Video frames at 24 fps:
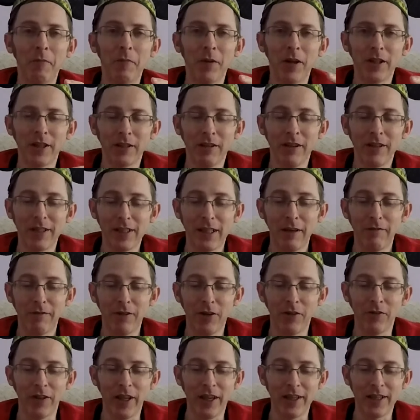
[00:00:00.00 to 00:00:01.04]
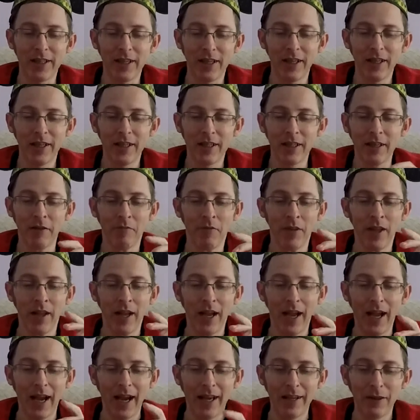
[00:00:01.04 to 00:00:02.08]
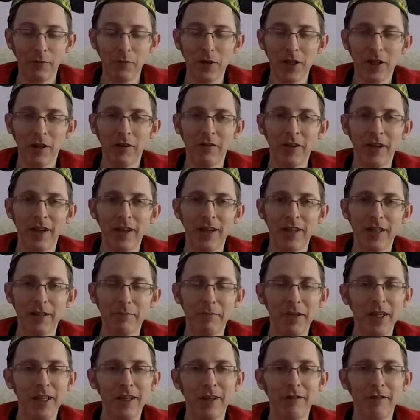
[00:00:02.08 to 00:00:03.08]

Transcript: So that's definitely on our tick list. And also there's a meet and